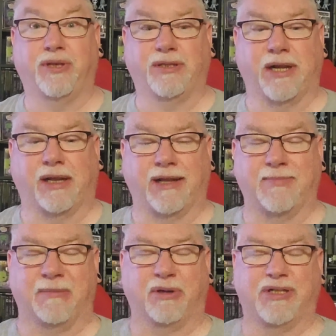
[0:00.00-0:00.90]
the JLA
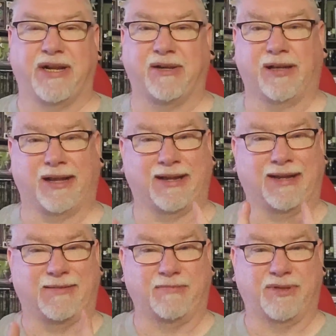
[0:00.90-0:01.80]
member channel.
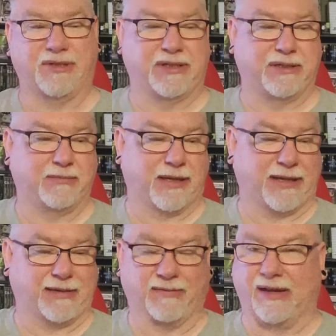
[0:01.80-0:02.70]
I'm Jim
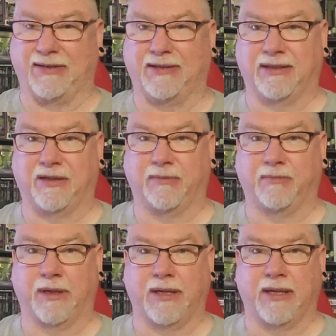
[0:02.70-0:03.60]
and I've got
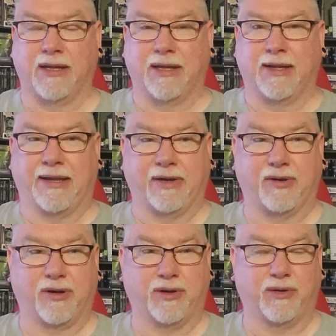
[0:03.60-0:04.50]
some
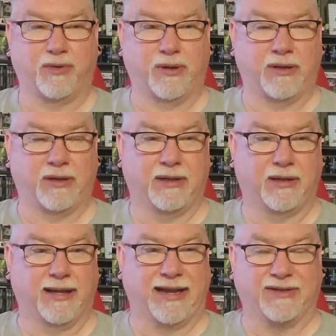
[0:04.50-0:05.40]
hero
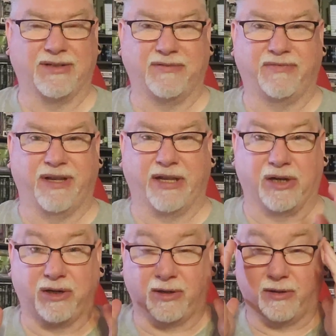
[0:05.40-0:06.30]
action
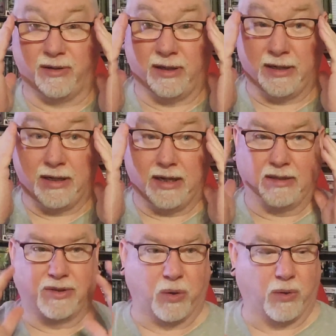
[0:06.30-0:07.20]
figure
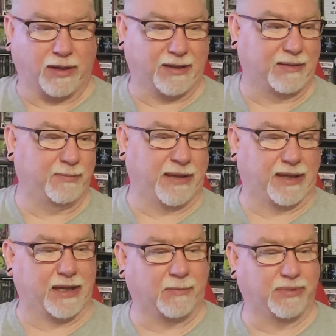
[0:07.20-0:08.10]
toy
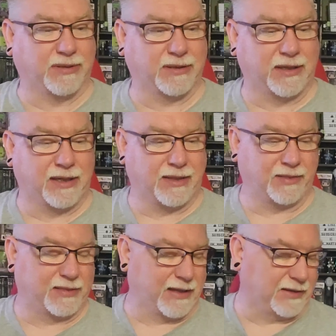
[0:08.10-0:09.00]
pickups
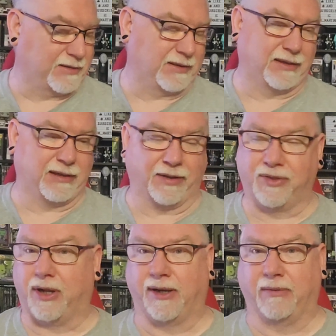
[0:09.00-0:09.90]
that I
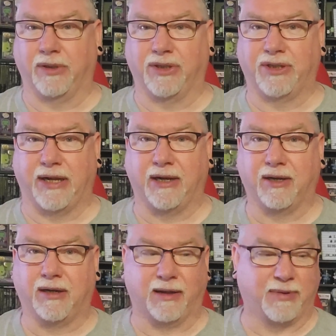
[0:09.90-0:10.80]
thought I would
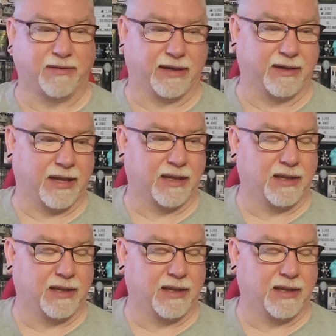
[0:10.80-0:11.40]
share. I've been